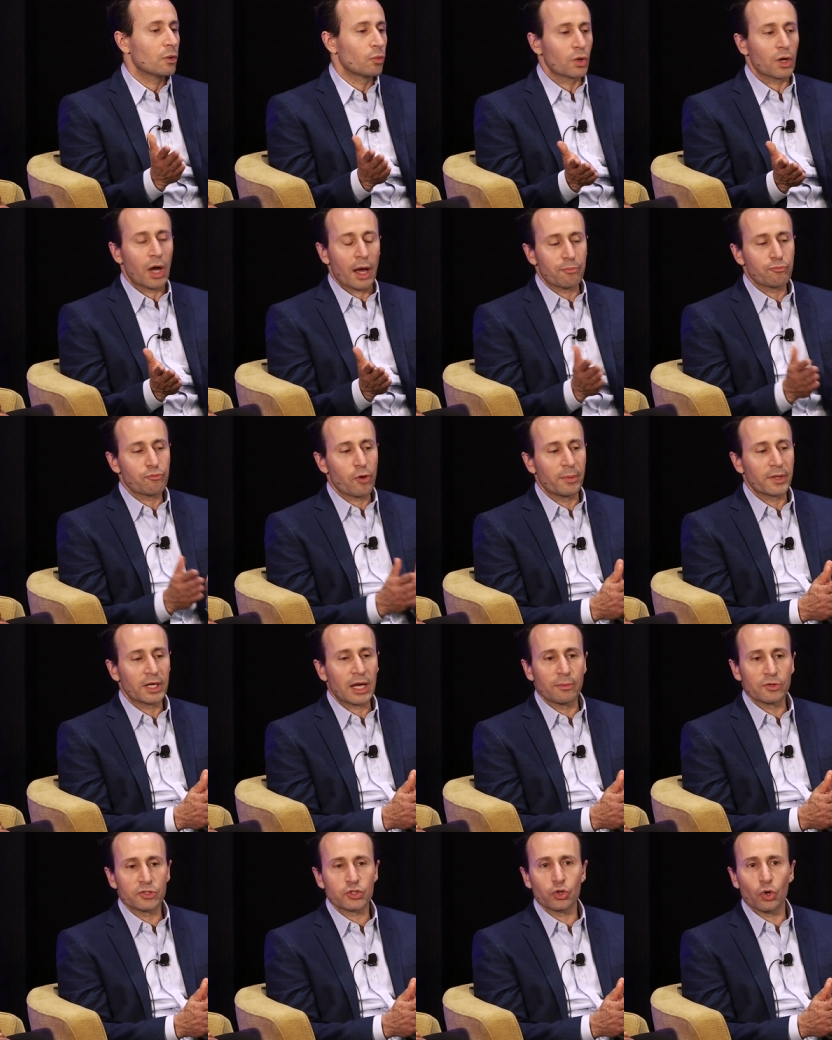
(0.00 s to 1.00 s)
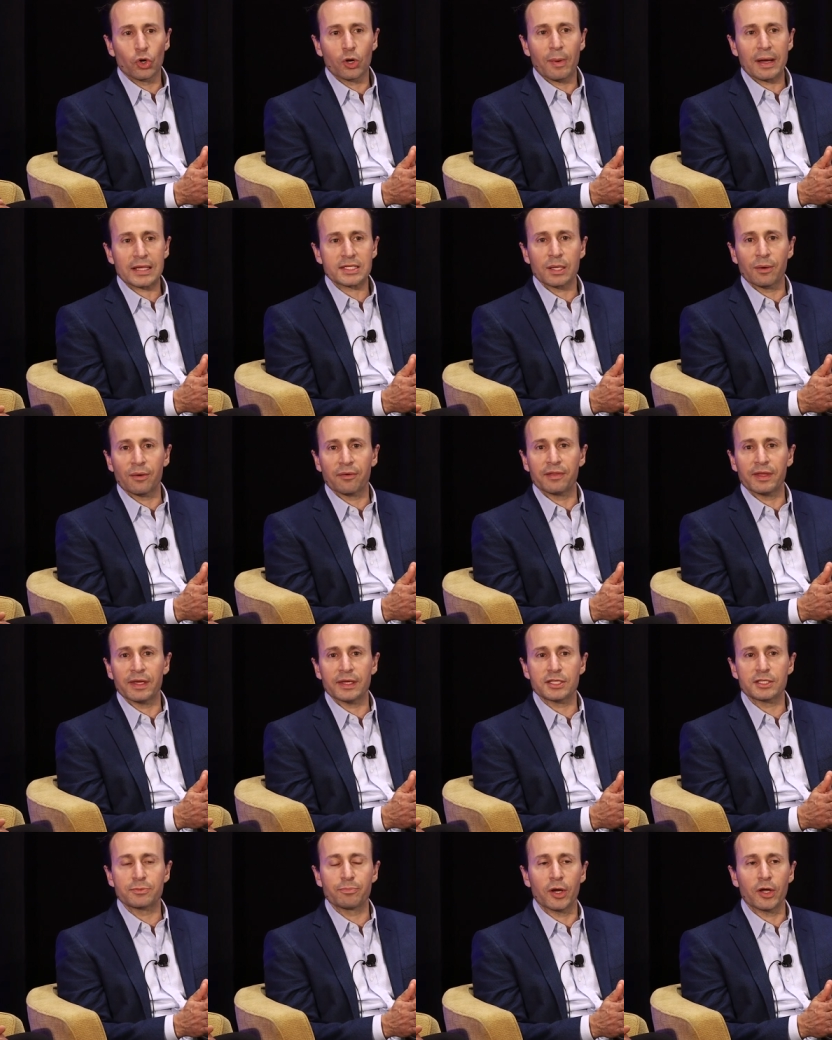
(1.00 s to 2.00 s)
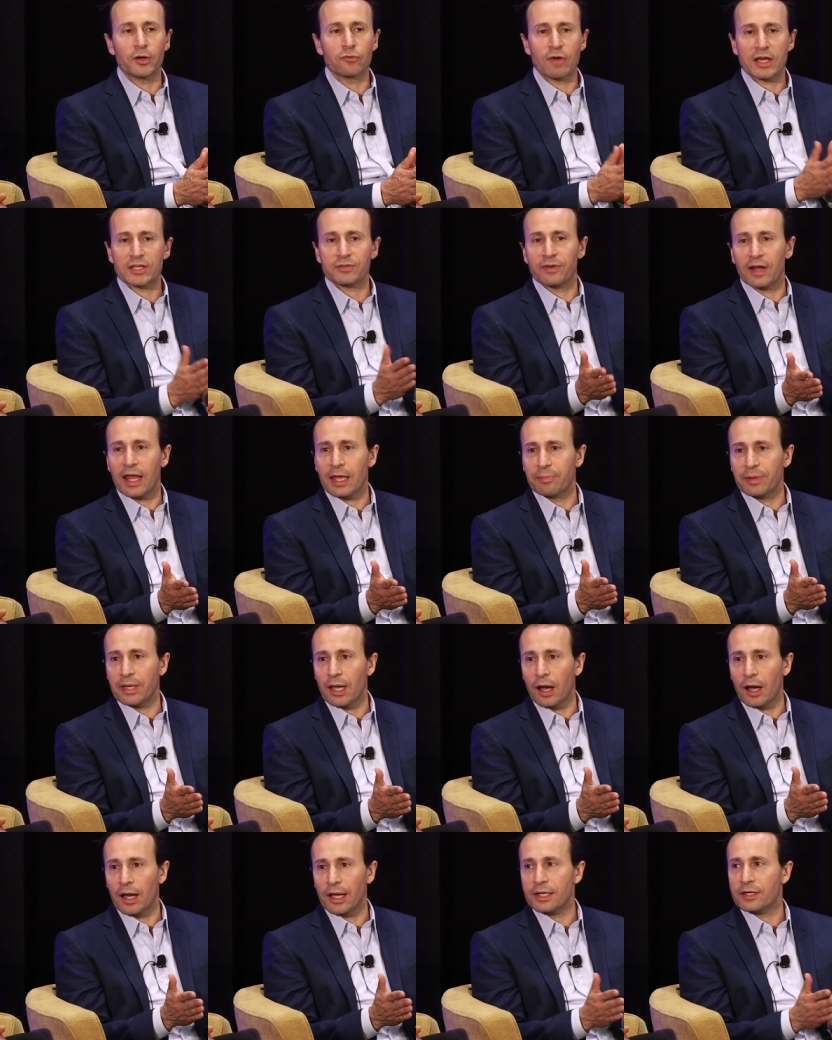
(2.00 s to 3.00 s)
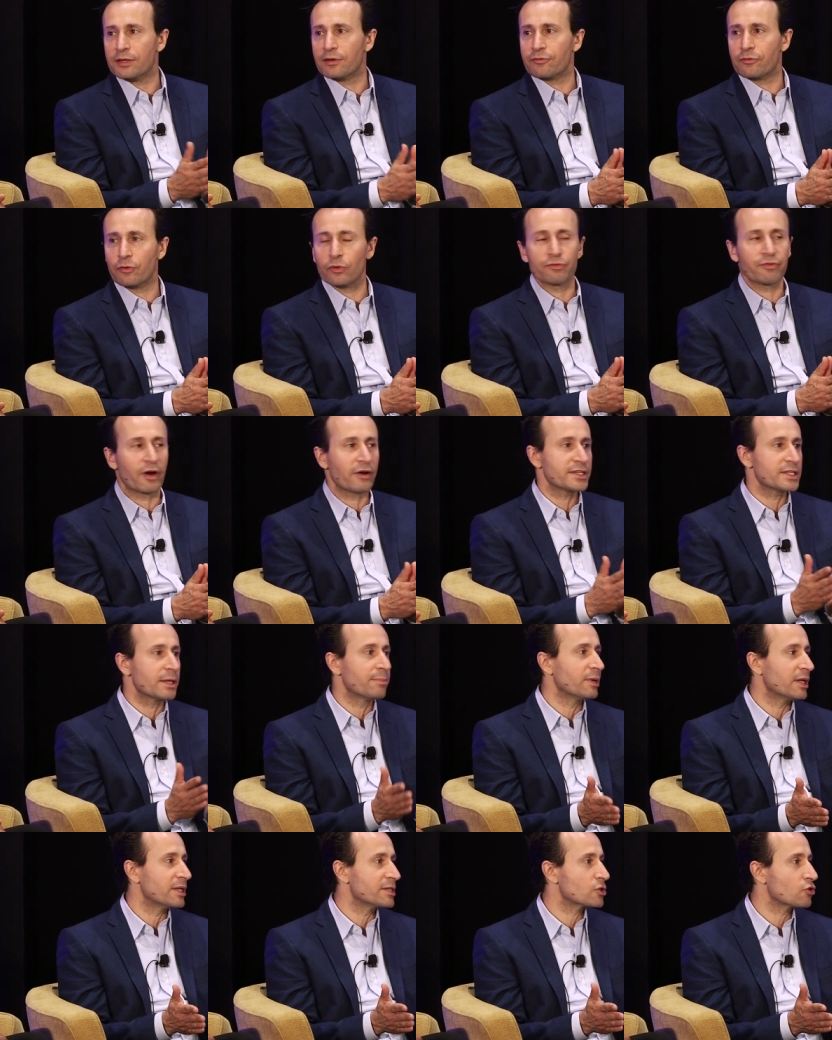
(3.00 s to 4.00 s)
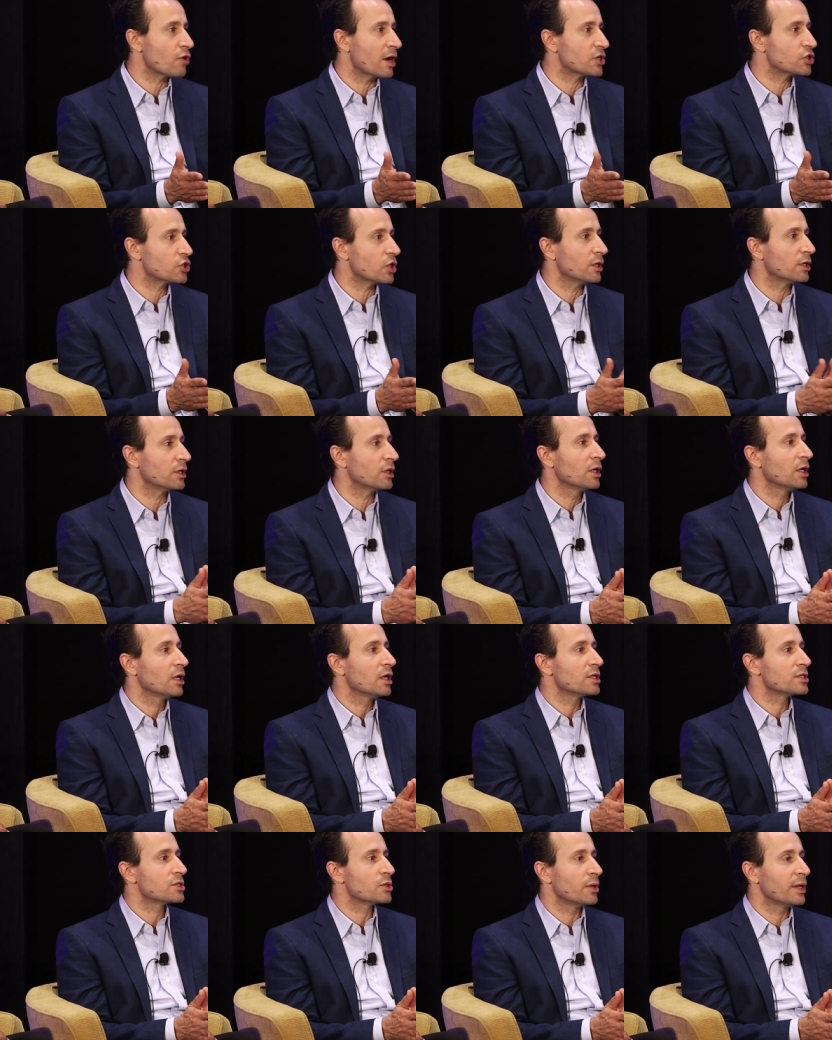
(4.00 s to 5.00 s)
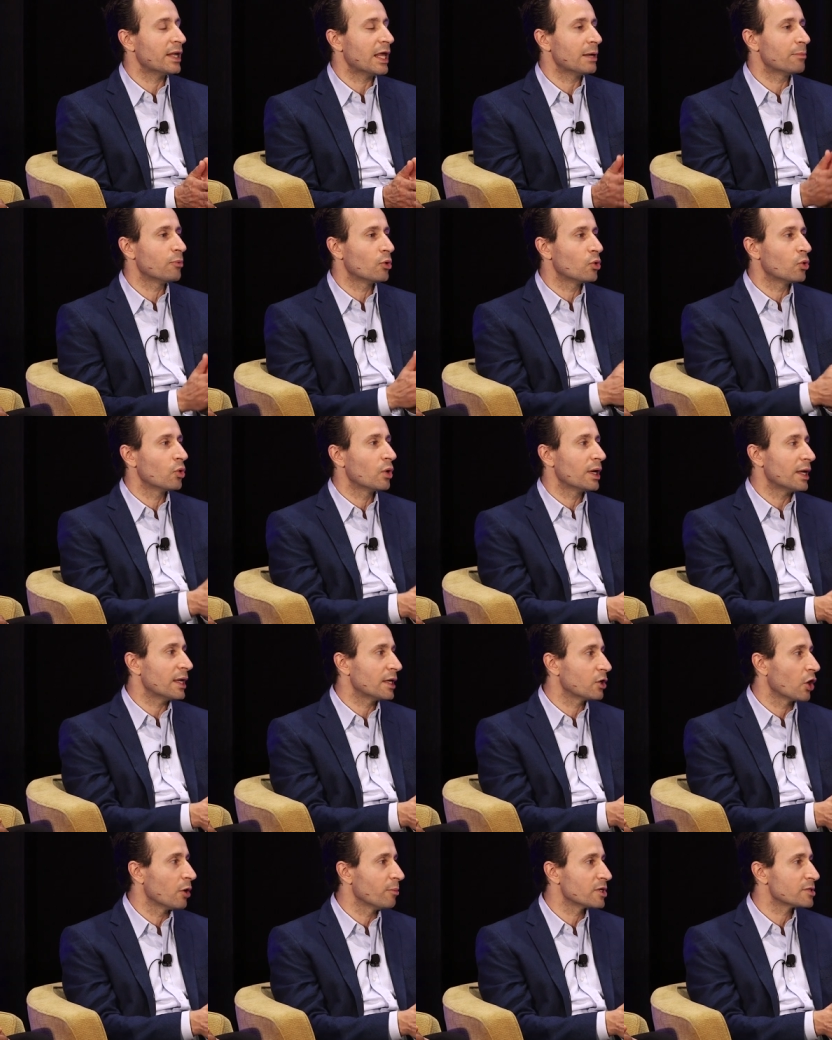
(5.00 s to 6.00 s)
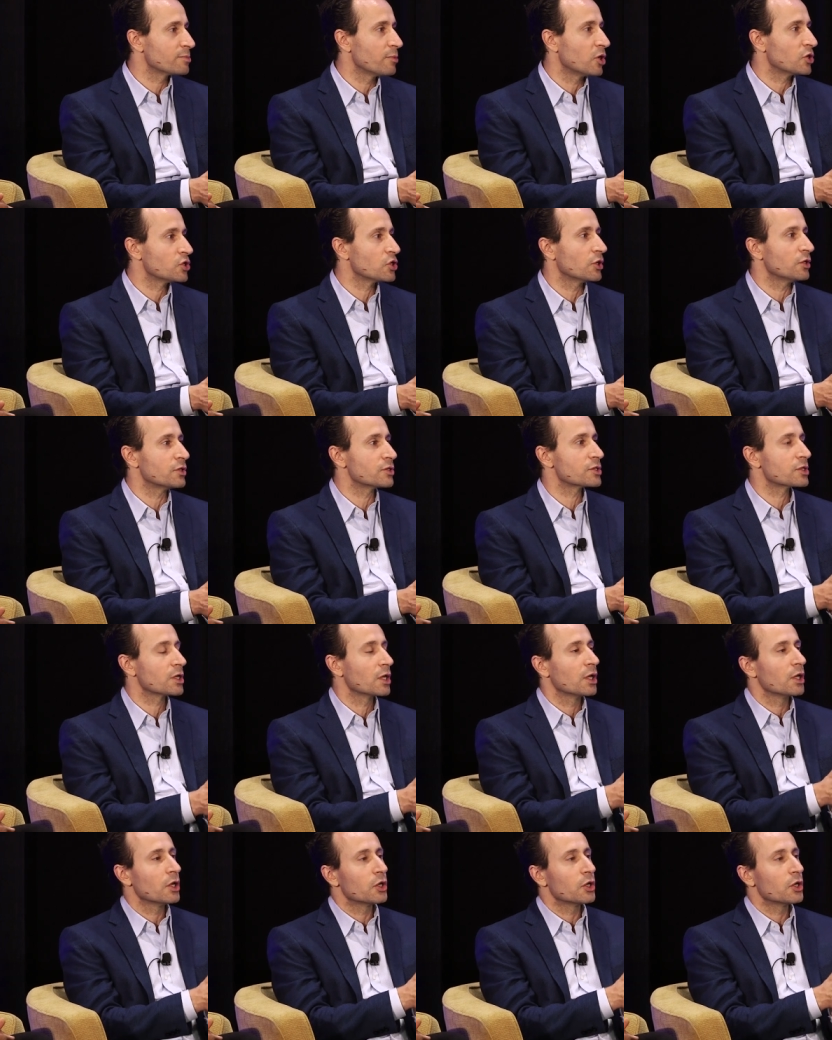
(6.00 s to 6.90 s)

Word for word: we'll, I'll probably come on to talk about some of these, but RESTful API for very simple integration to enable e-commerce merchants